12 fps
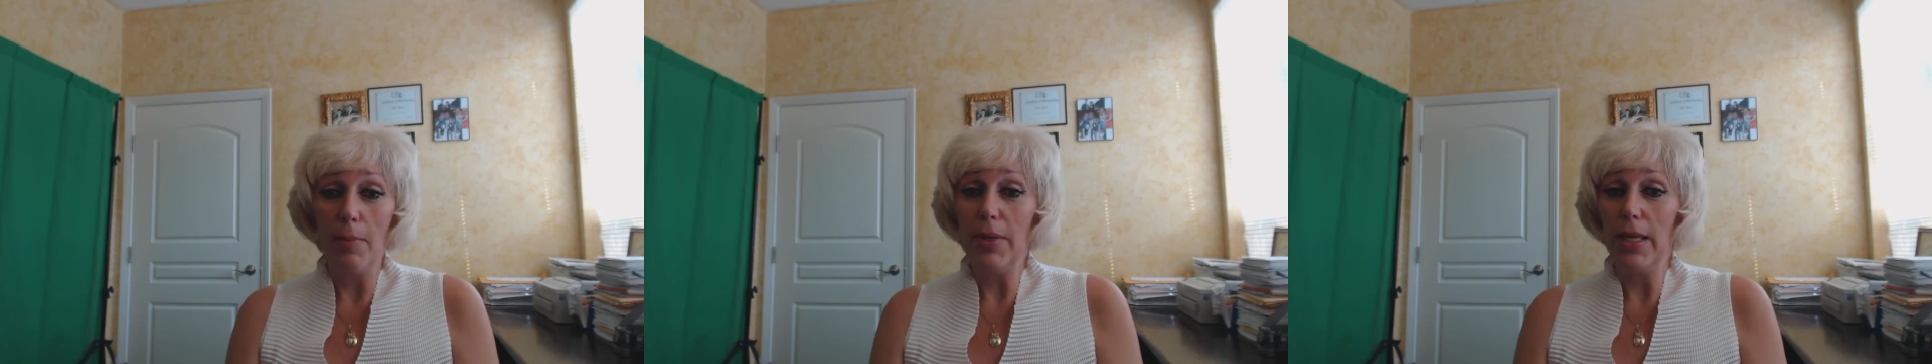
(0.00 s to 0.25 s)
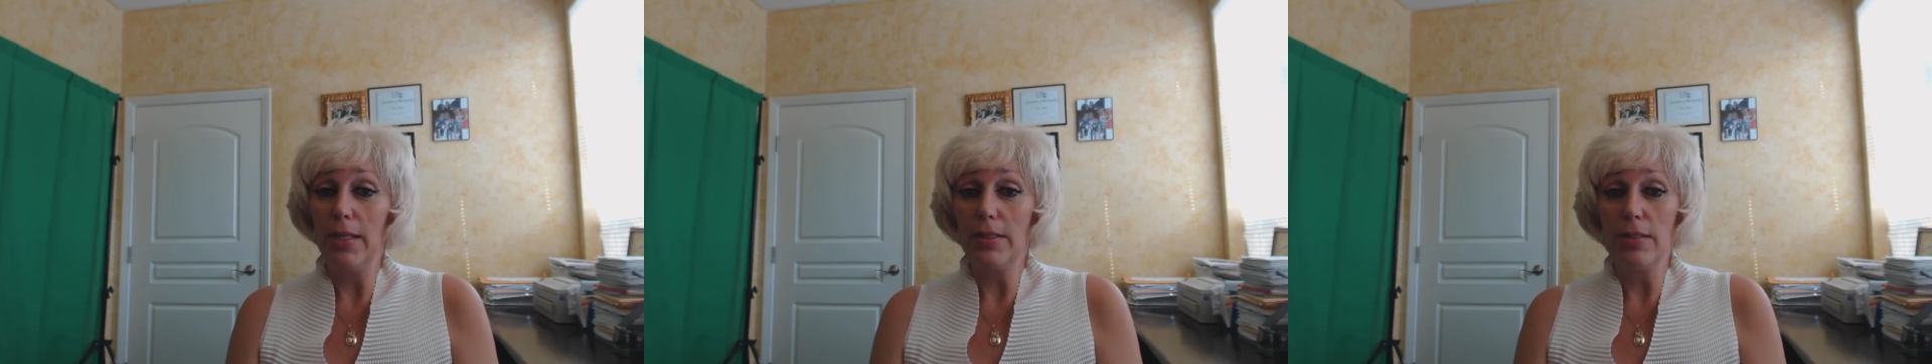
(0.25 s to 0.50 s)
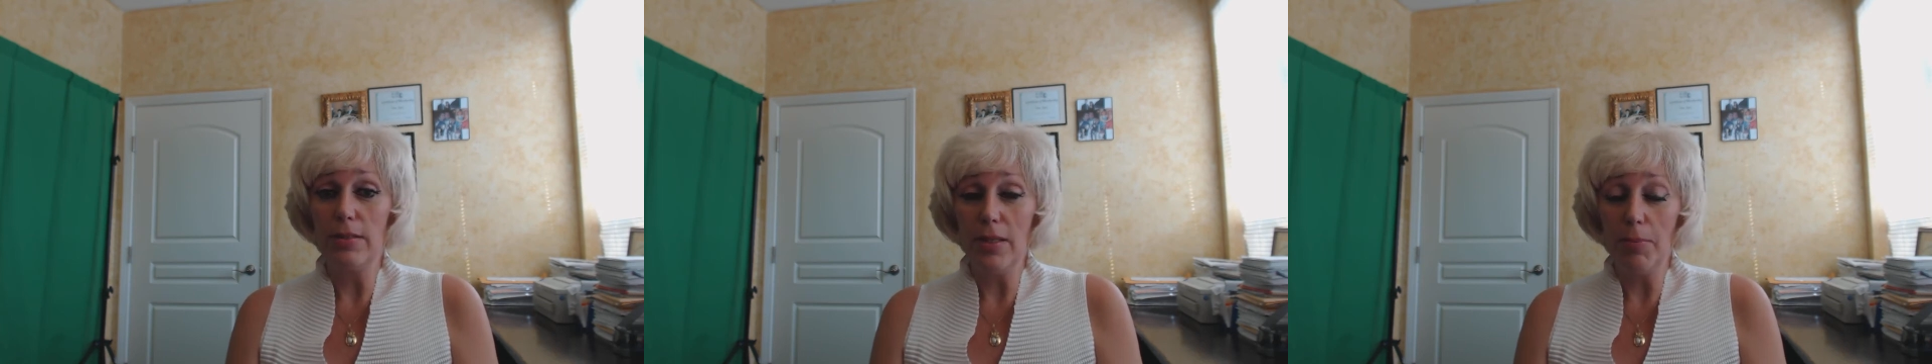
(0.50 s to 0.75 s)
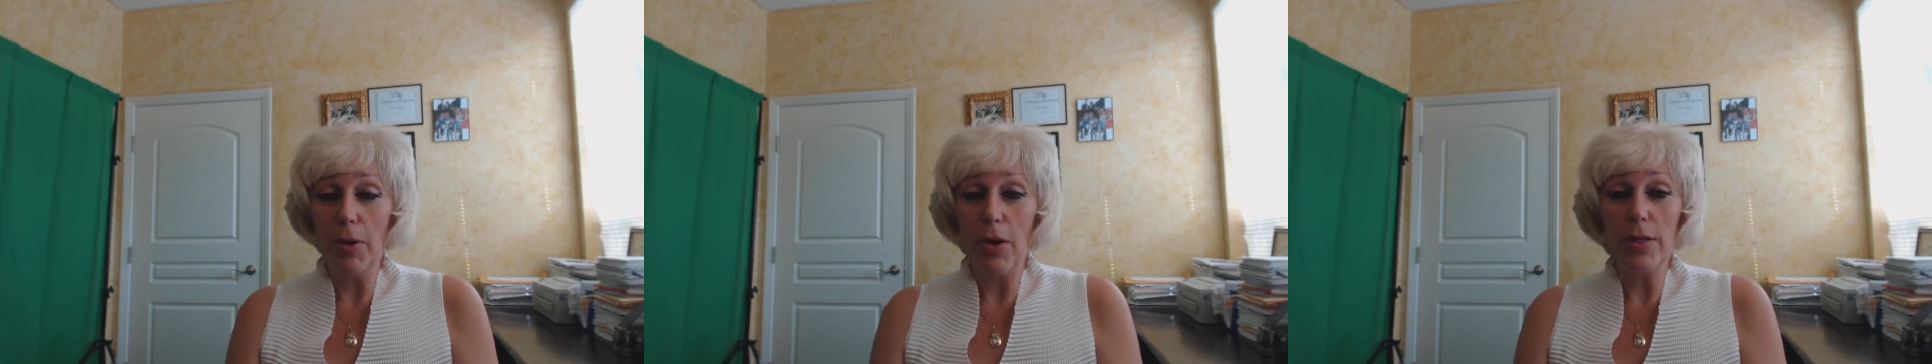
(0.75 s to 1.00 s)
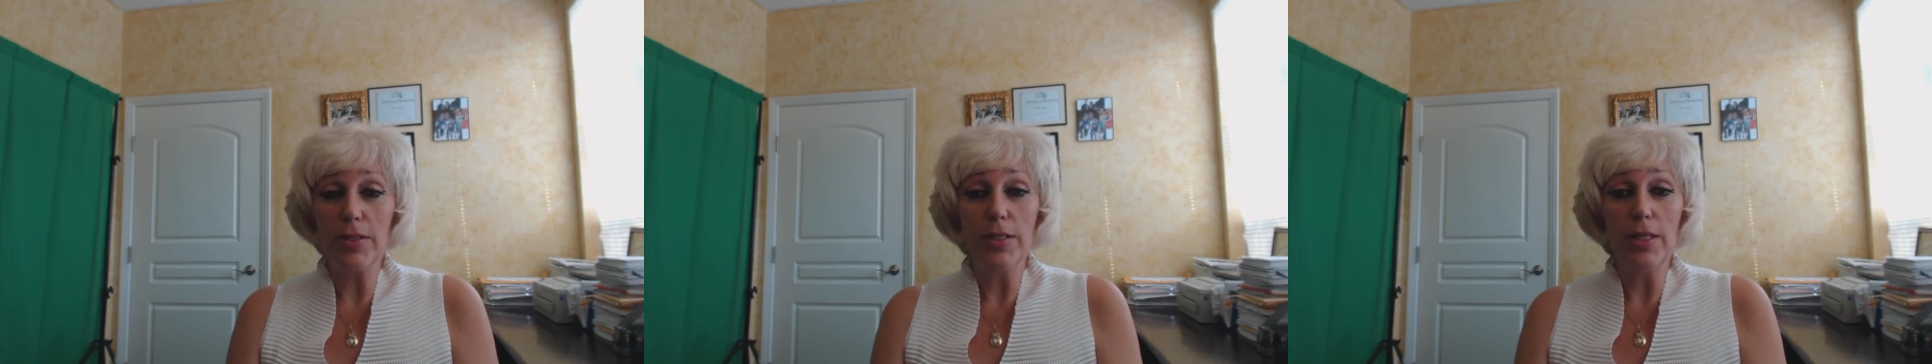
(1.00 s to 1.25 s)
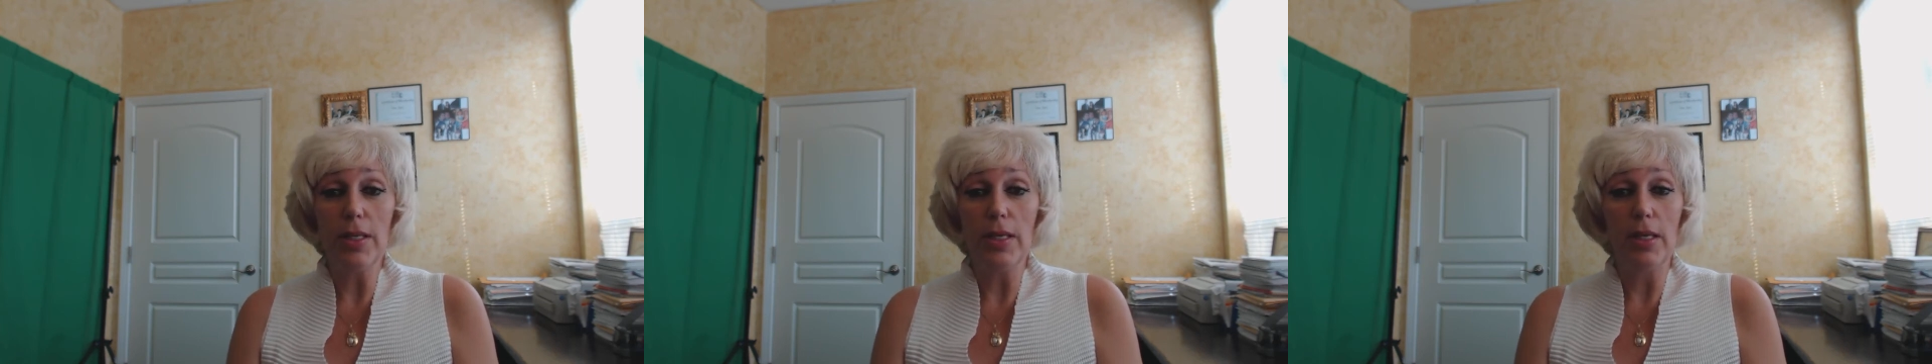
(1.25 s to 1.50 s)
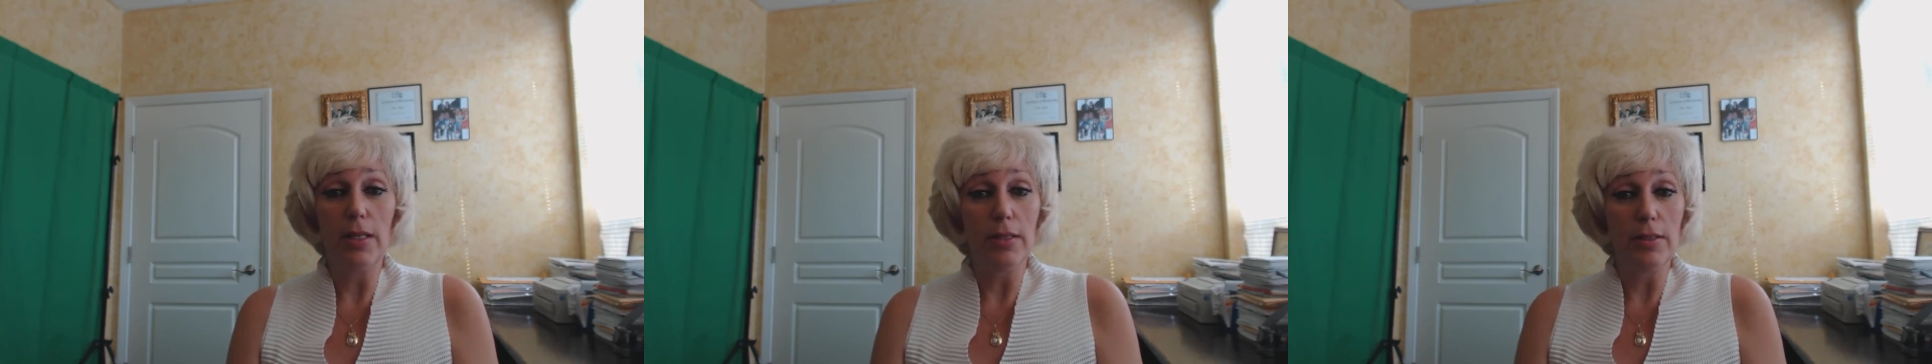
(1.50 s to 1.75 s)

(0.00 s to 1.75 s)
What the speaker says: be it Tea Party